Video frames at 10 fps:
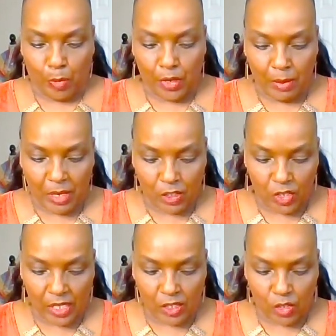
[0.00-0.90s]
pretty much
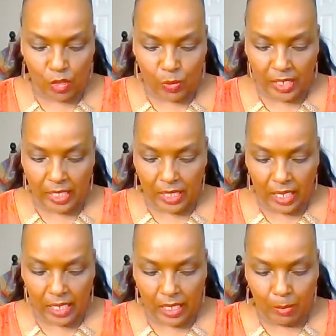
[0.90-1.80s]
doesn't do
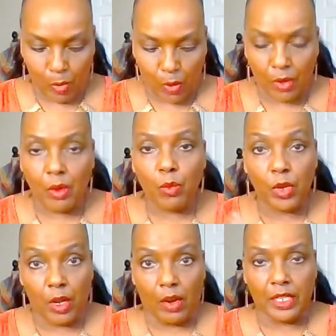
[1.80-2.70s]
anything anymore
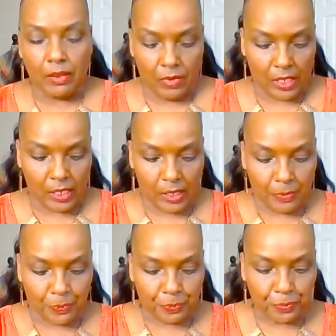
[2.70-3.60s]
regarding this.